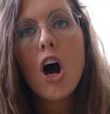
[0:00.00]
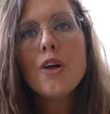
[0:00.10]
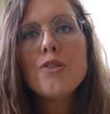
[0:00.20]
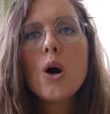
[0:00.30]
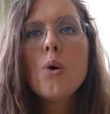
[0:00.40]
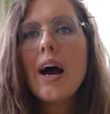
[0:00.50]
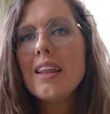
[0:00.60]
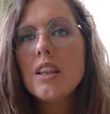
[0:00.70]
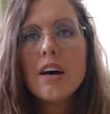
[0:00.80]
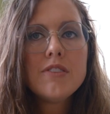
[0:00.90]
although
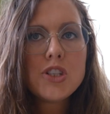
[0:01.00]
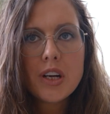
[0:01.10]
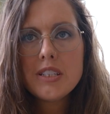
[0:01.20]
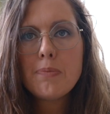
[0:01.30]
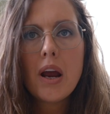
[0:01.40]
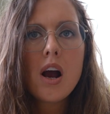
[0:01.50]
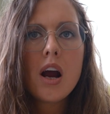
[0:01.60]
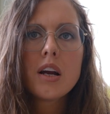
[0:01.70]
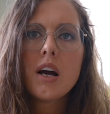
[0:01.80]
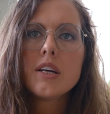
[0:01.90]
I love the transparent
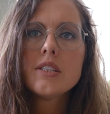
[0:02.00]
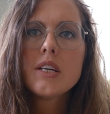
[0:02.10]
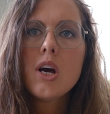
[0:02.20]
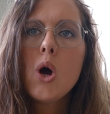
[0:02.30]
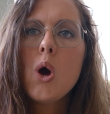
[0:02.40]
art cards,